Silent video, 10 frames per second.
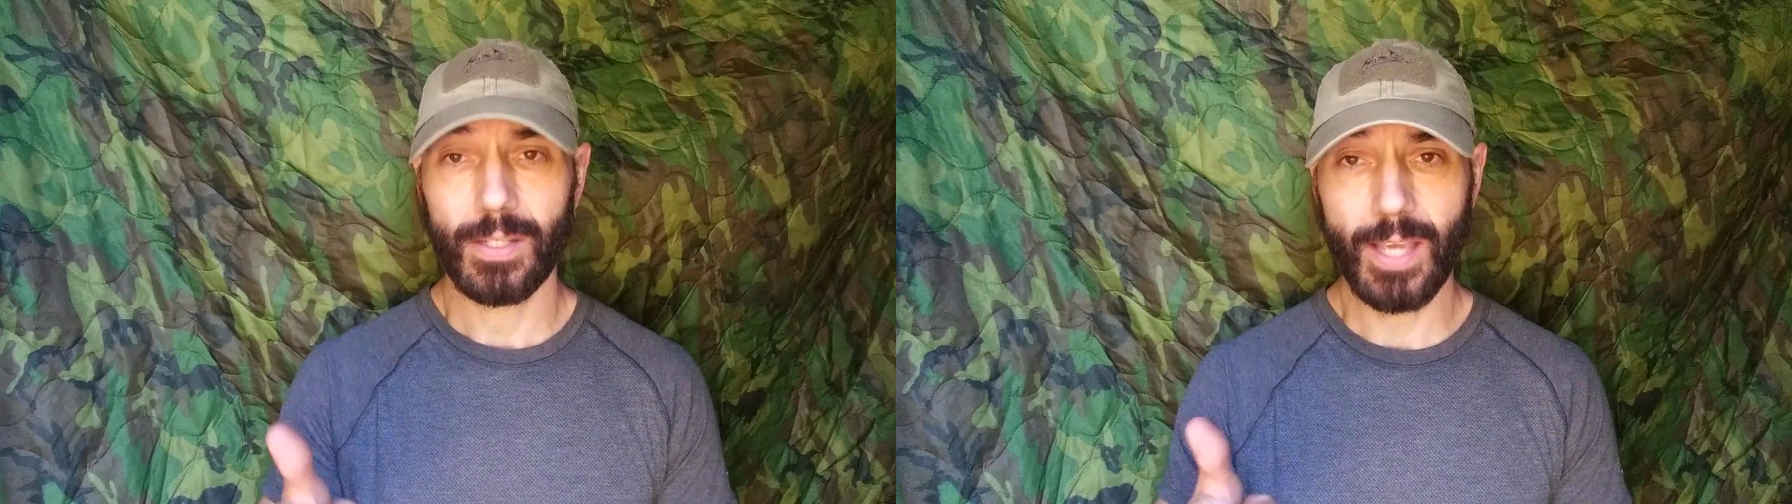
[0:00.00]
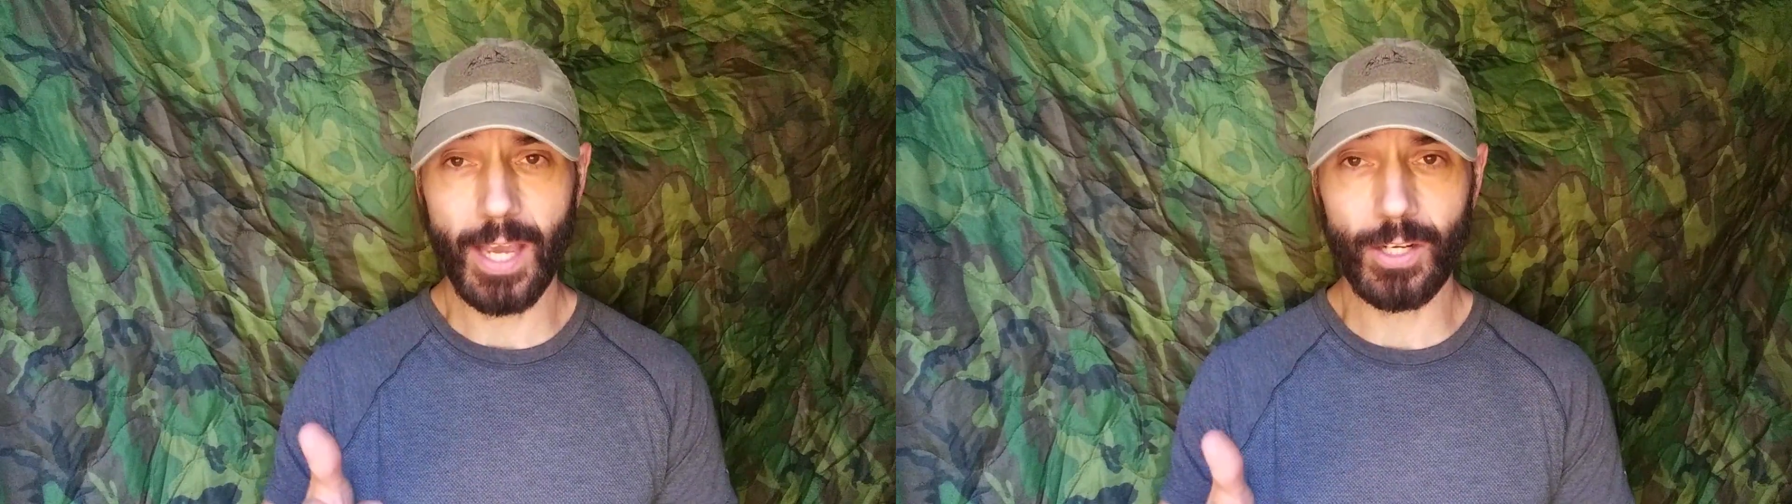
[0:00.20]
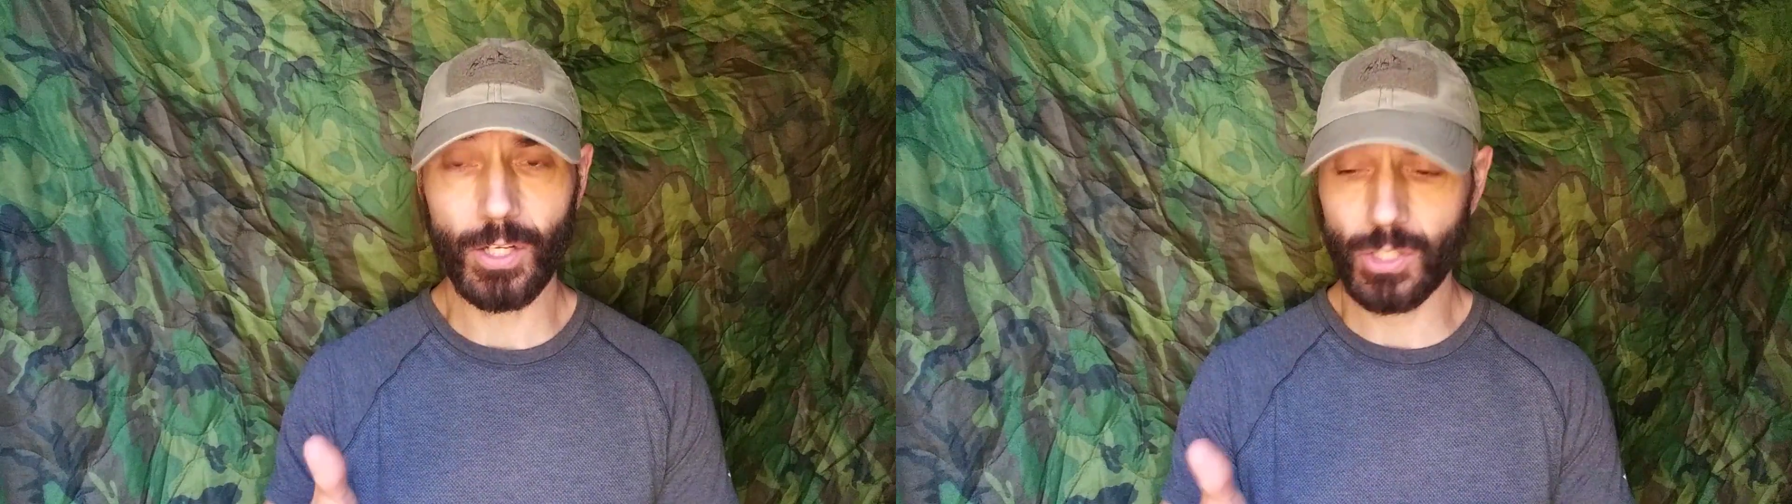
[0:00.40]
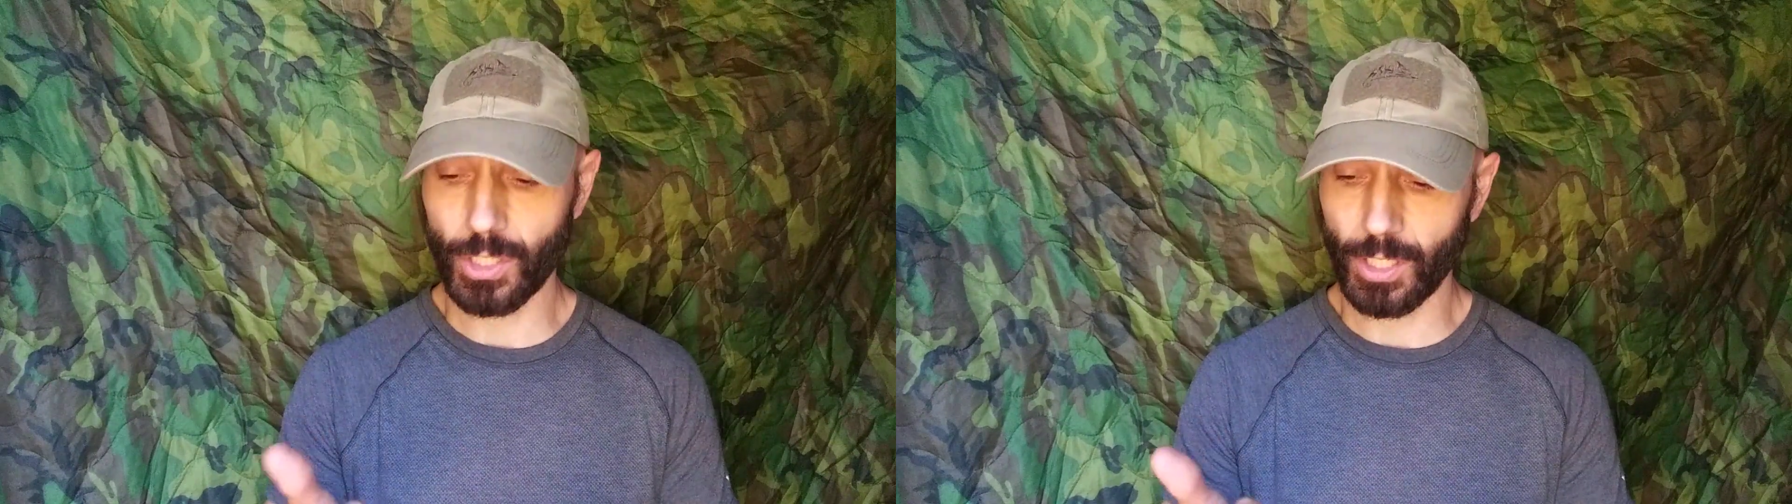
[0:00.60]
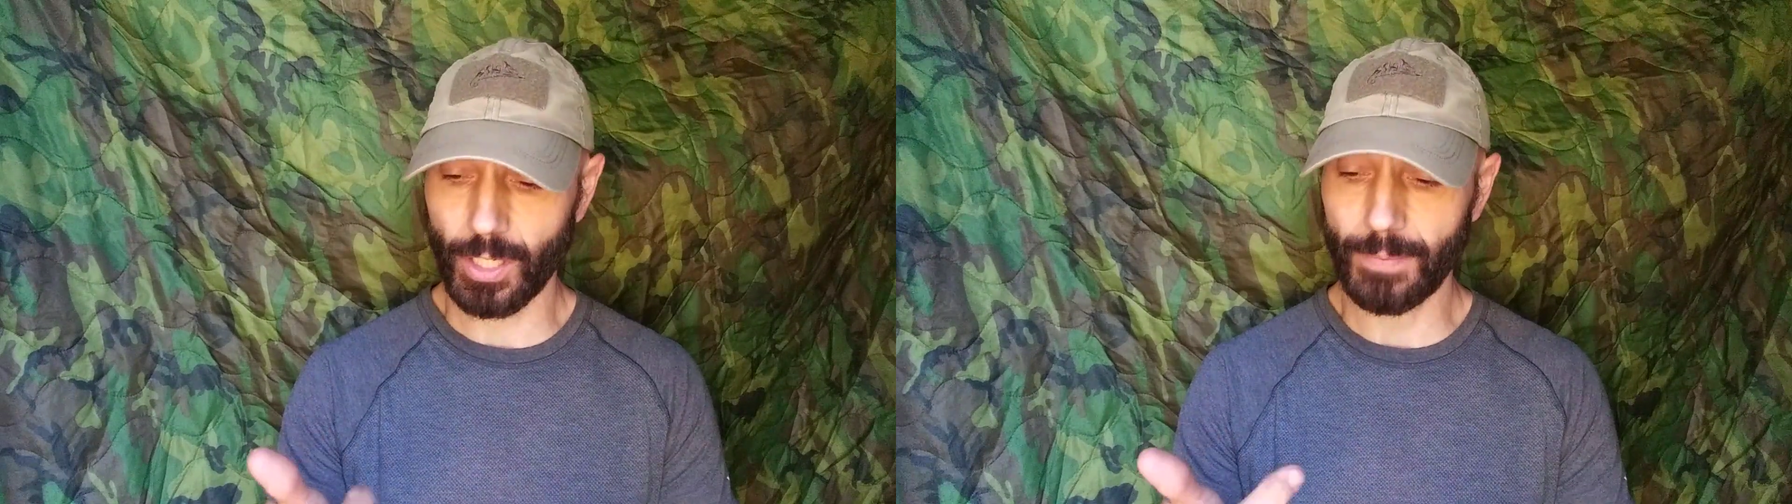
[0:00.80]
Canned goods are
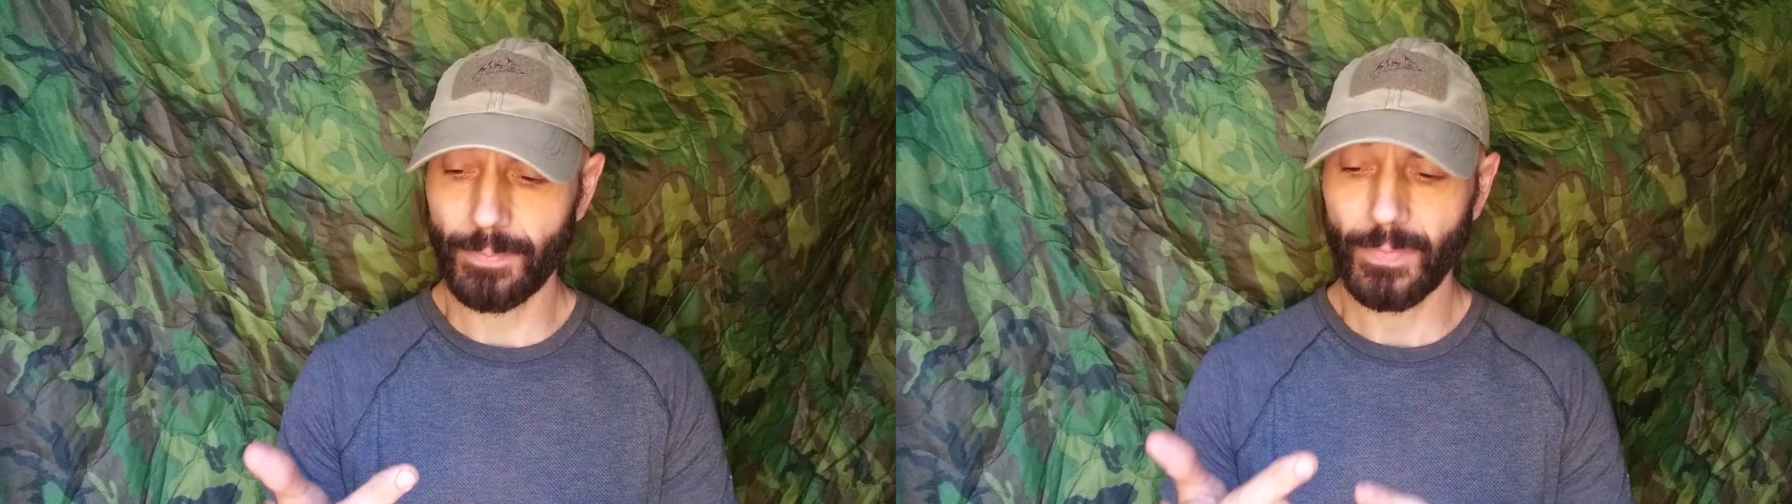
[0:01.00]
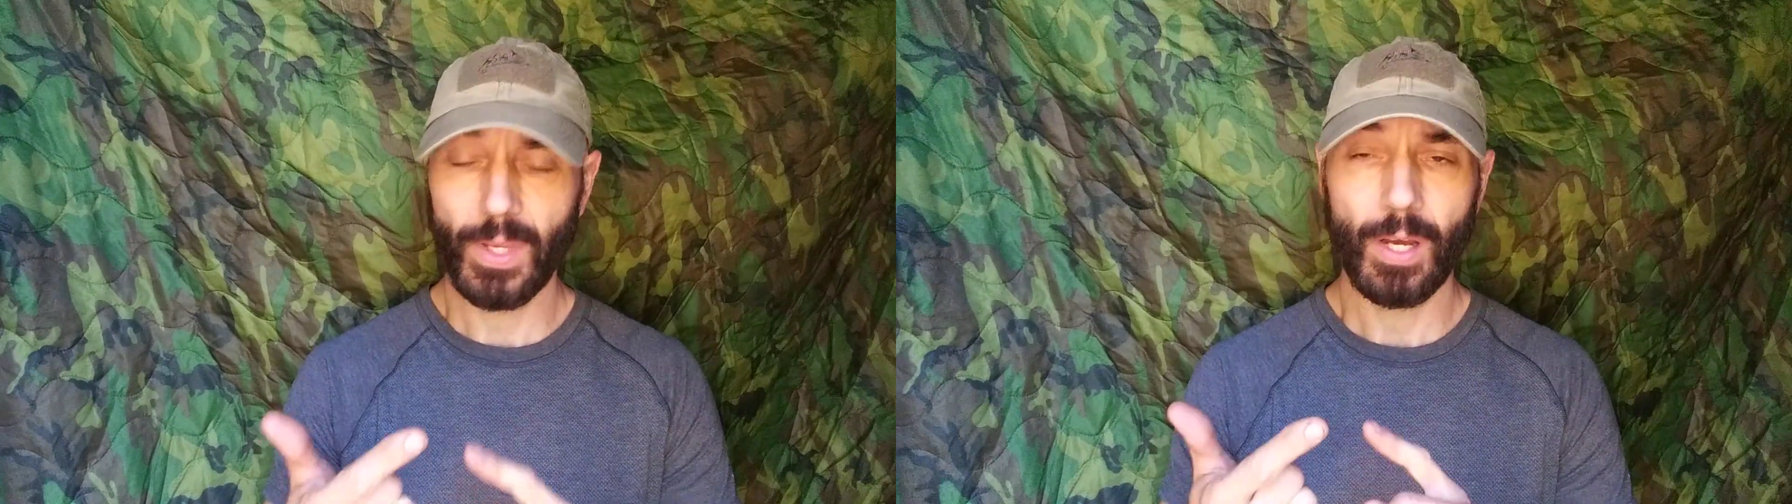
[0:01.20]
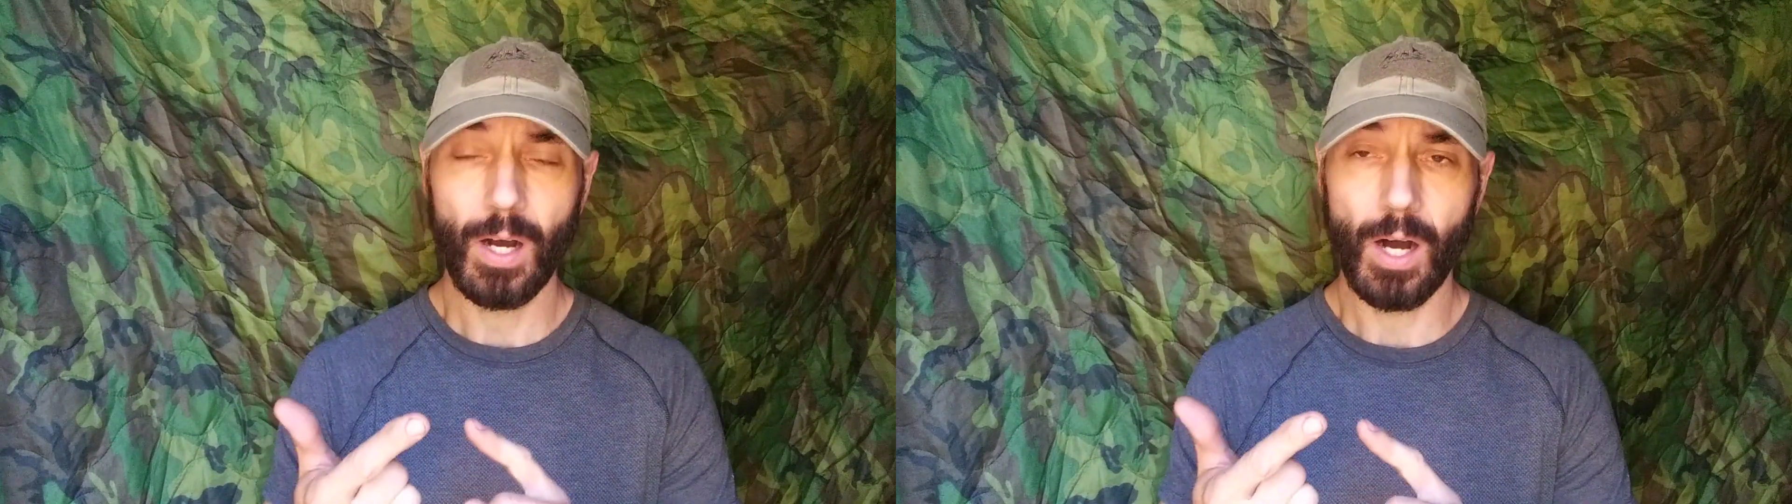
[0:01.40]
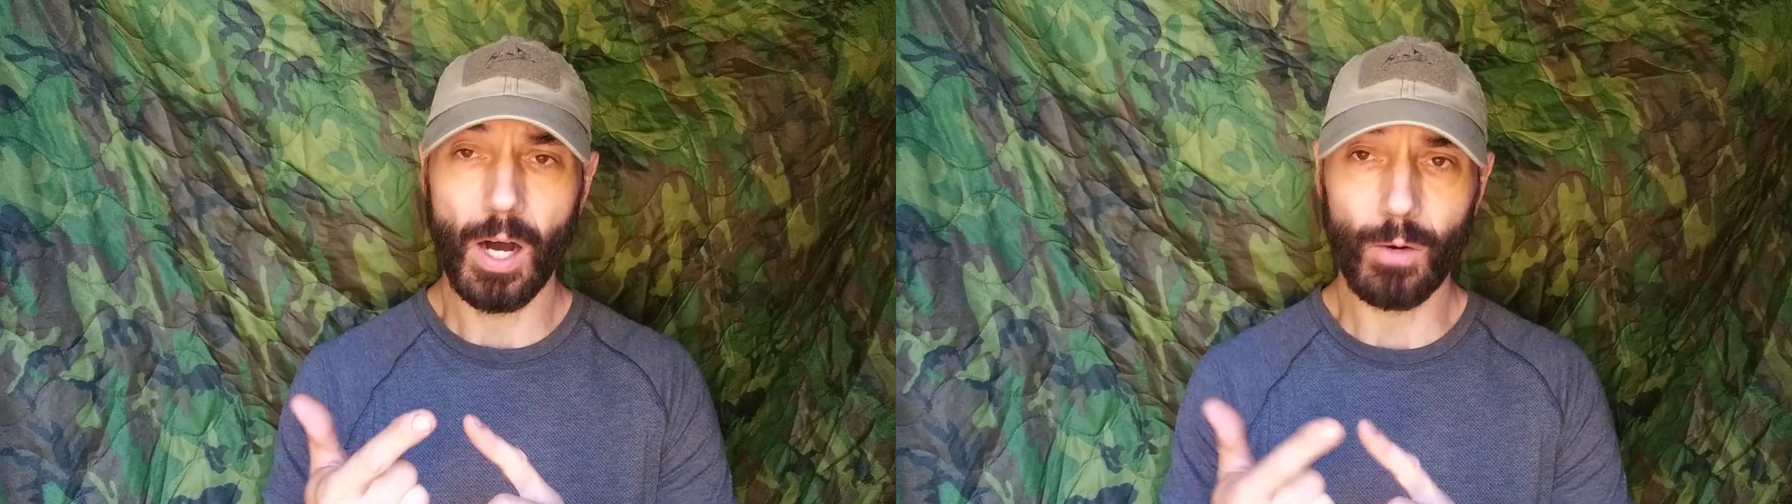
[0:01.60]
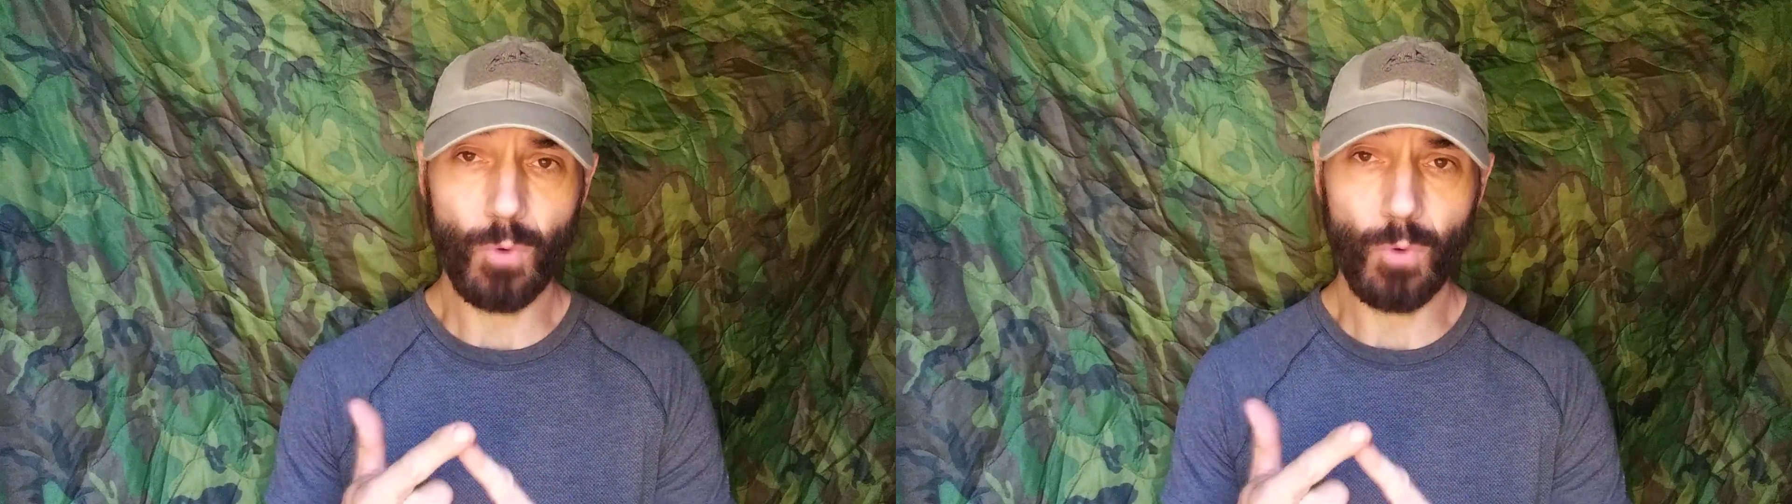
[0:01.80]
good. Uh,